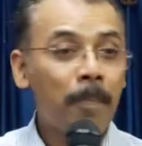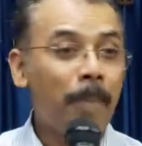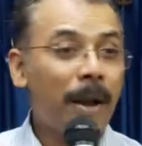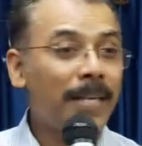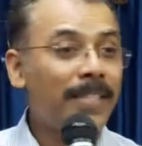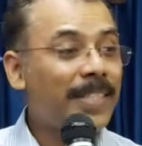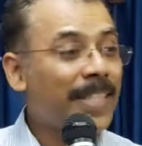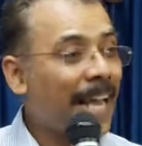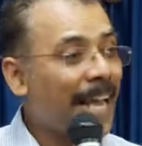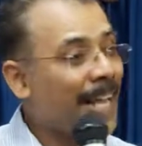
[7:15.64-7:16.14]

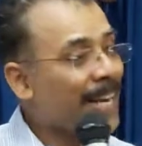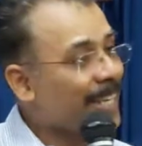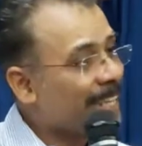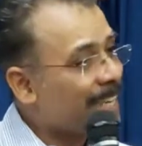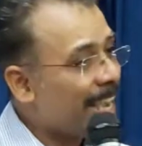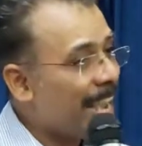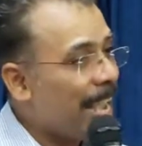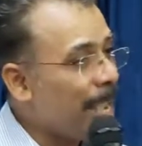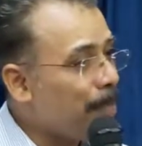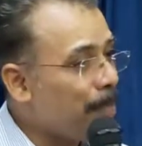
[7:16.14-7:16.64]
But there
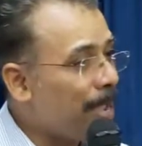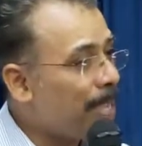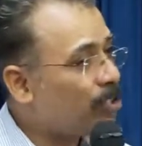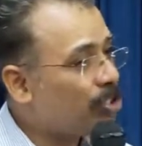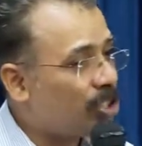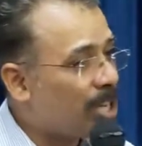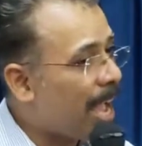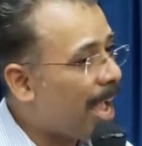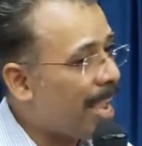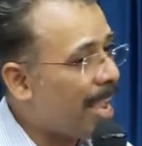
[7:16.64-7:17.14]
came
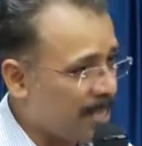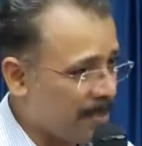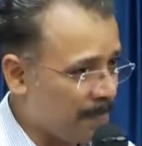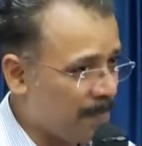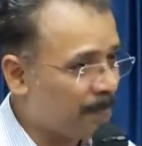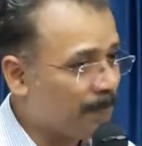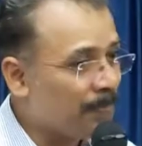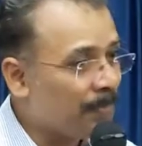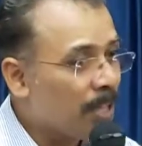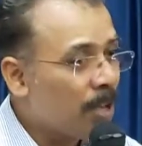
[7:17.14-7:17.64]
a
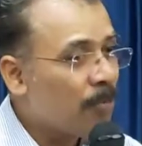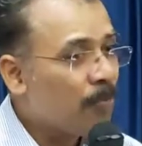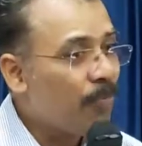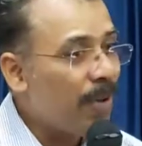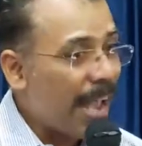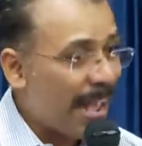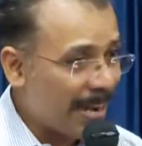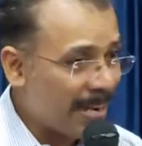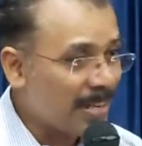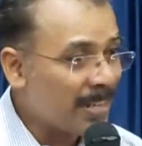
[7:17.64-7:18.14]
time
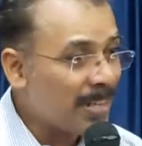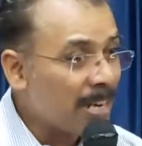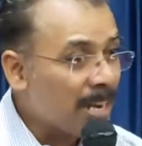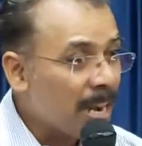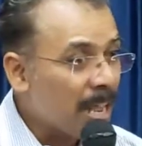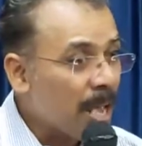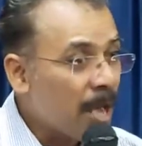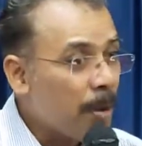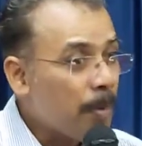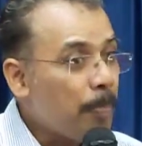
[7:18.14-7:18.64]

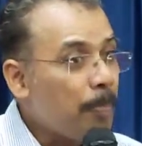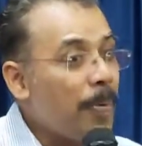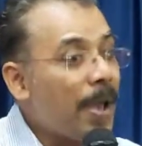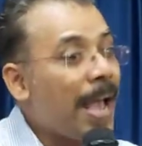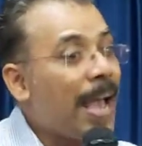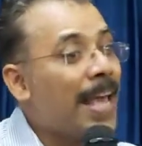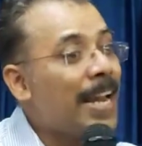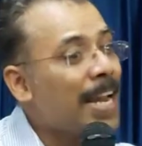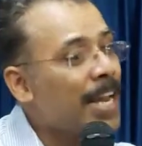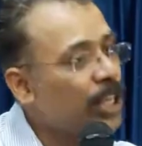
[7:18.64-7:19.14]
when
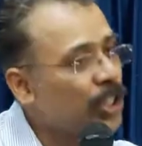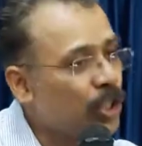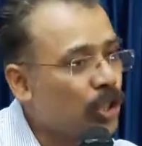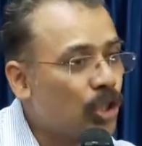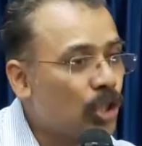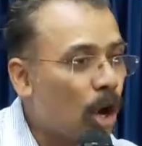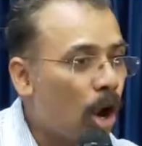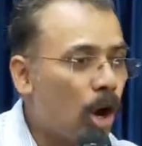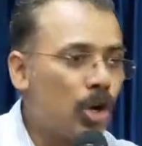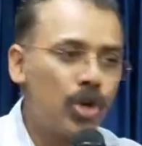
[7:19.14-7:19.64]
parents
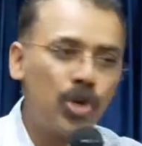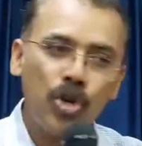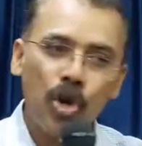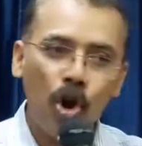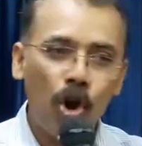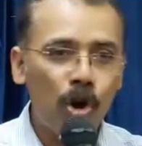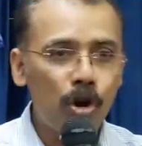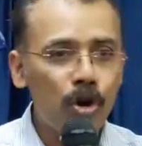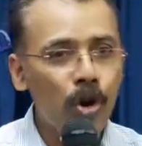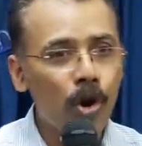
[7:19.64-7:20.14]
thought,
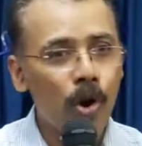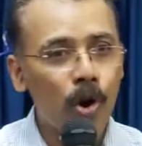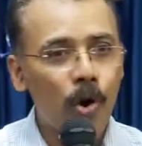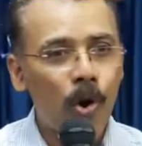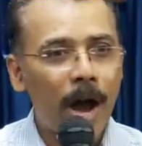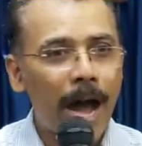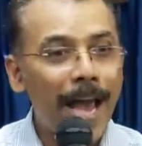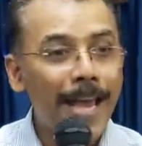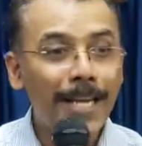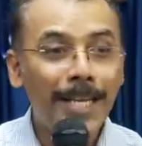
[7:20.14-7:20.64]

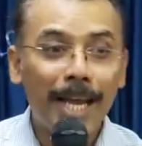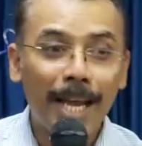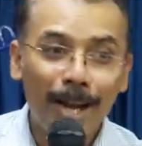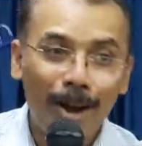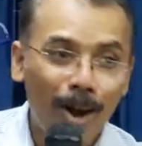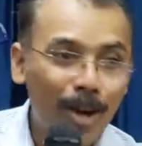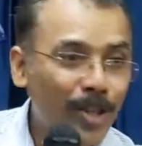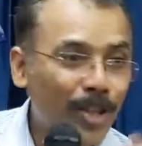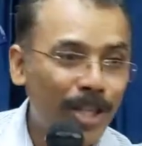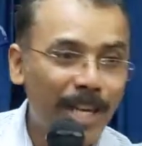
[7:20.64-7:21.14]
no, I
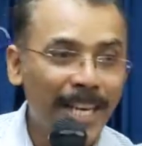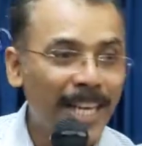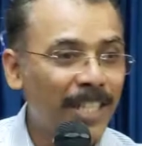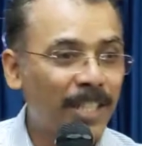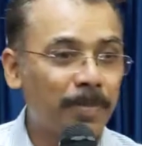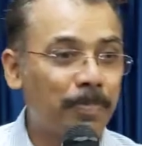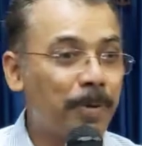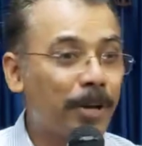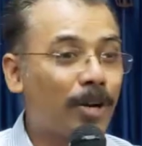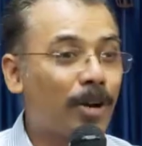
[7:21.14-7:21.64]
cannot
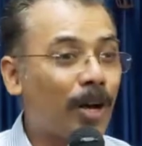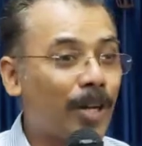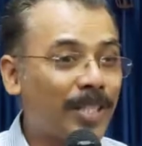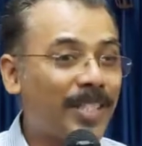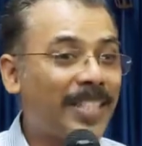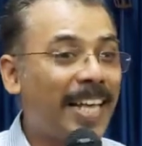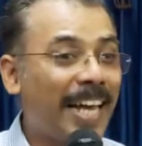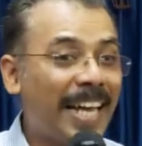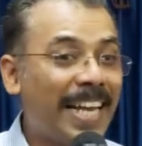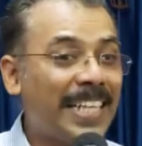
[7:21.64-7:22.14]
teach
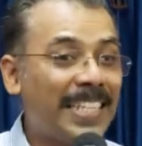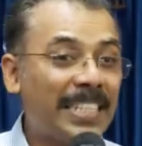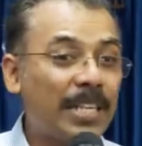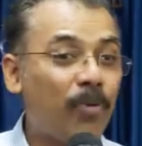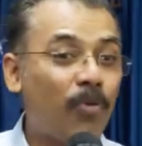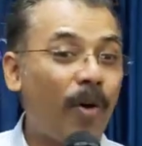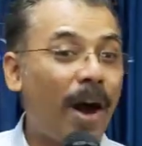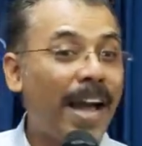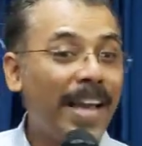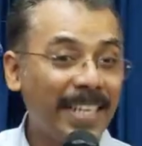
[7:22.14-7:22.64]
because there is
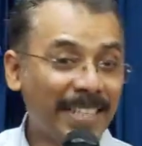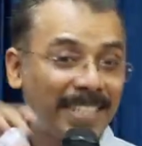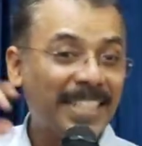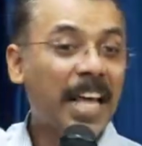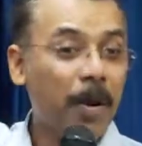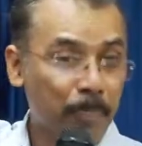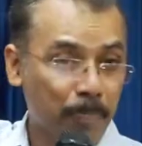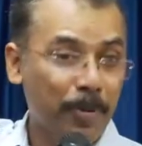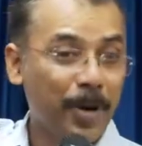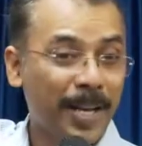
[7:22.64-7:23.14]
a
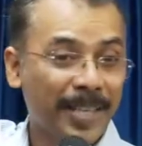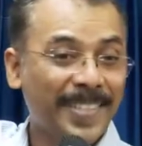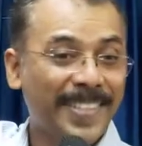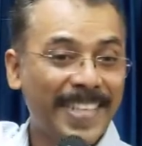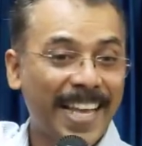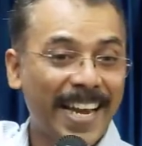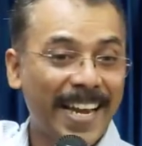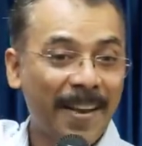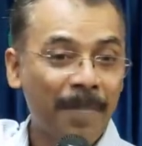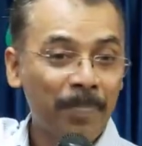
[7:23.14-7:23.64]
wiser
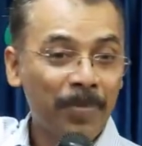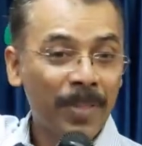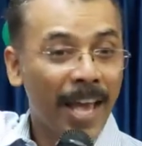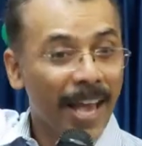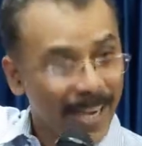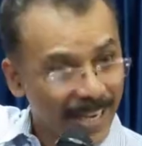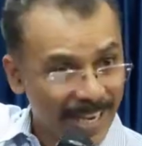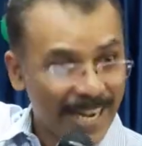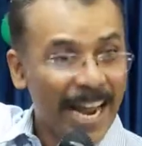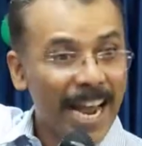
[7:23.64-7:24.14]
person.
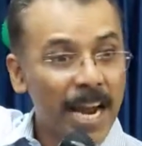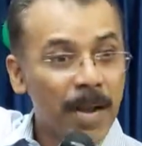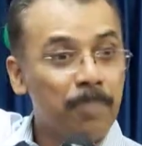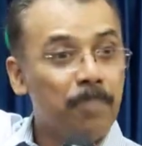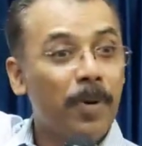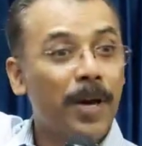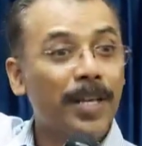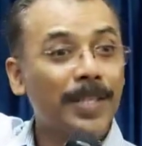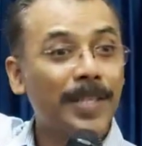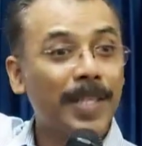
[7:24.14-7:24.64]
A
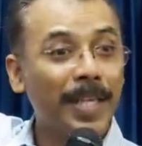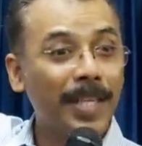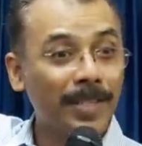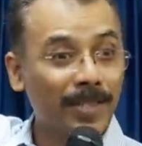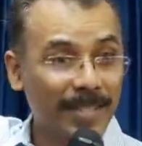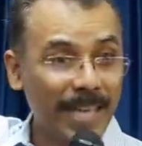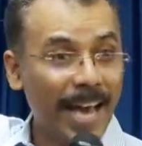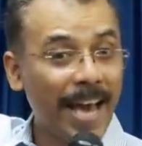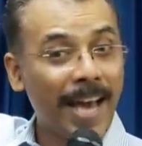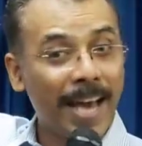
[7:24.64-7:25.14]
great person
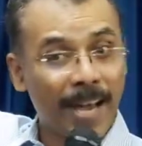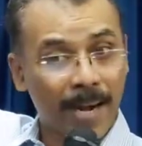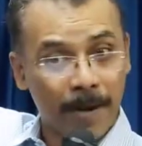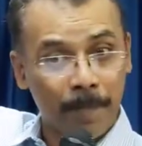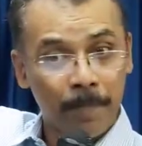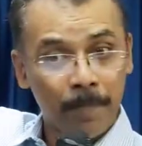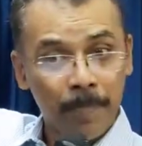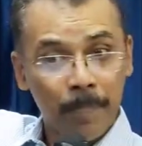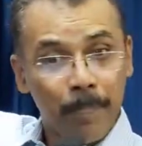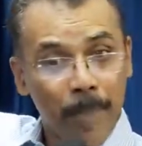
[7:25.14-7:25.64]
is
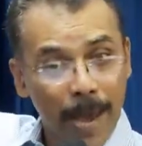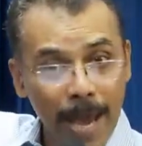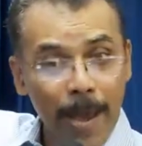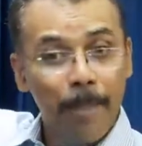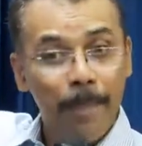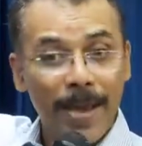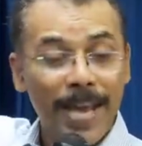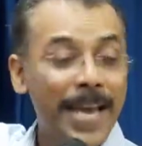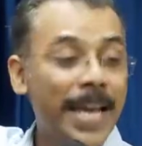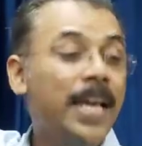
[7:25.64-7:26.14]
there.
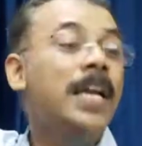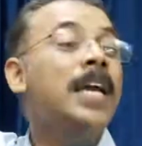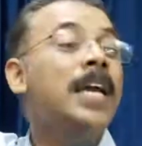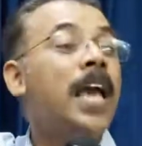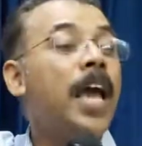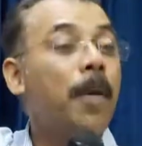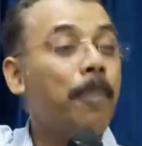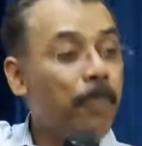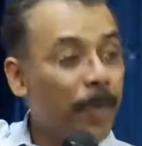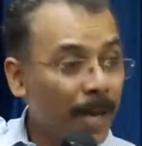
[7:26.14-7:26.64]

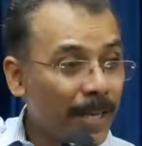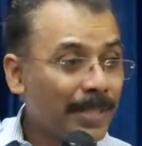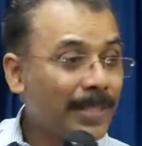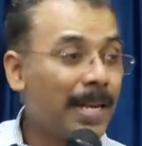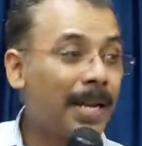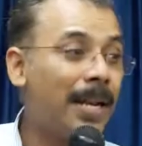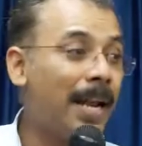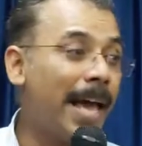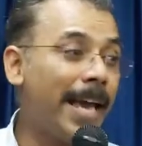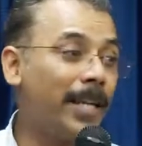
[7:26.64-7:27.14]
Maybe a
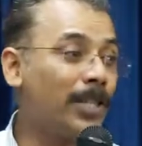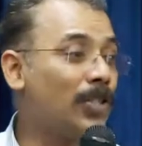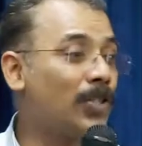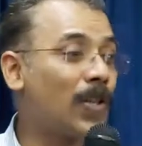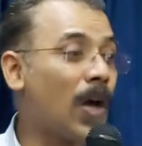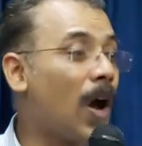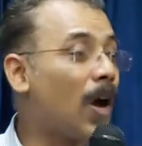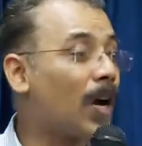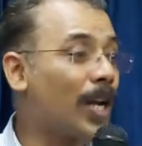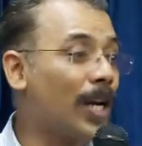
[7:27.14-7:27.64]
person like
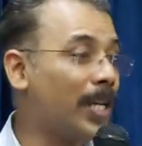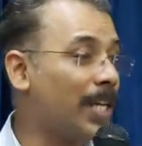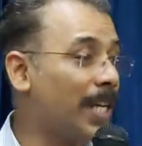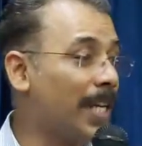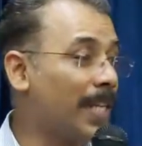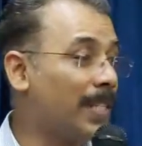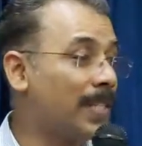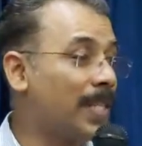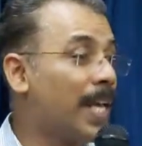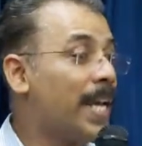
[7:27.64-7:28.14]

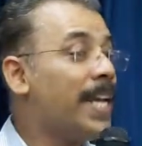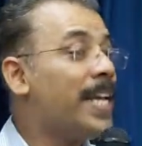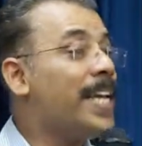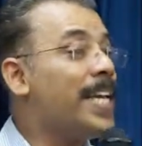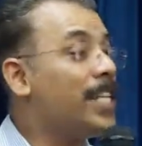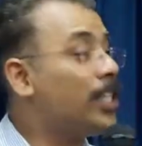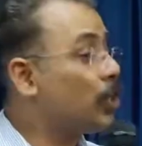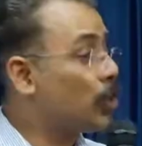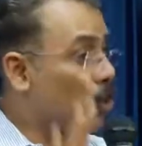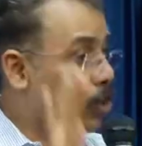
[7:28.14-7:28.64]
Socrates.
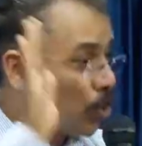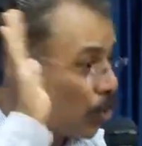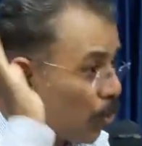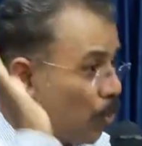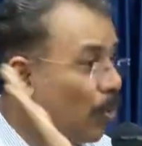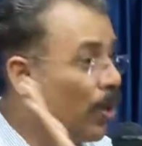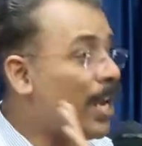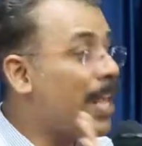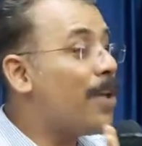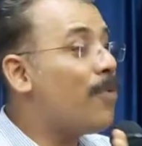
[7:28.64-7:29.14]
He is
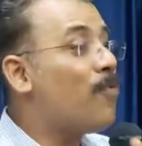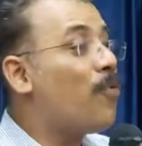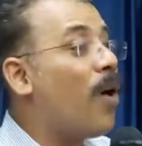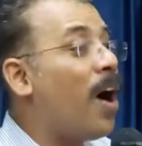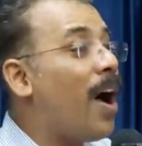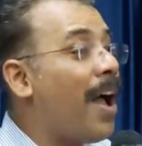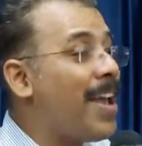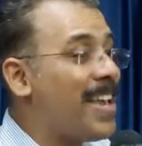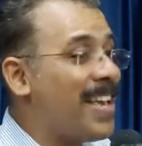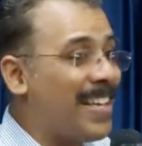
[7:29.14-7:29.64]
truly
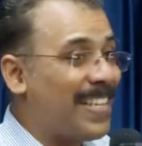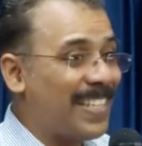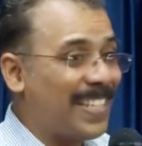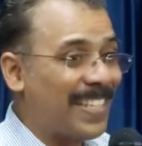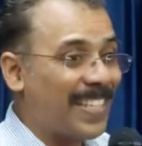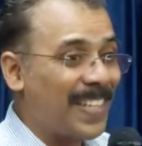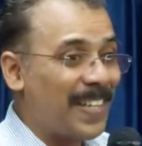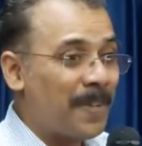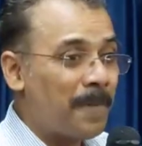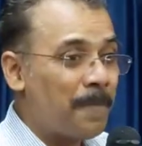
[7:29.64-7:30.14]

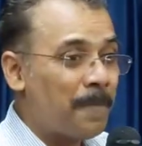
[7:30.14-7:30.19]
wise.